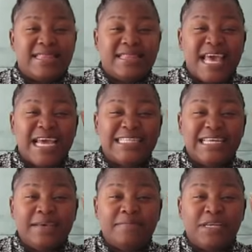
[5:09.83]
That
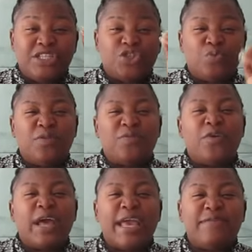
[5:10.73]
image will
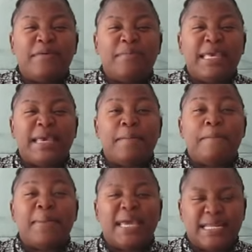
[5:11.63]
forever be
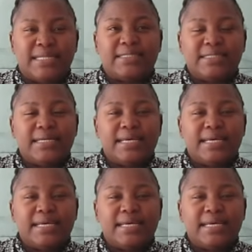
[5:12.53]
embedded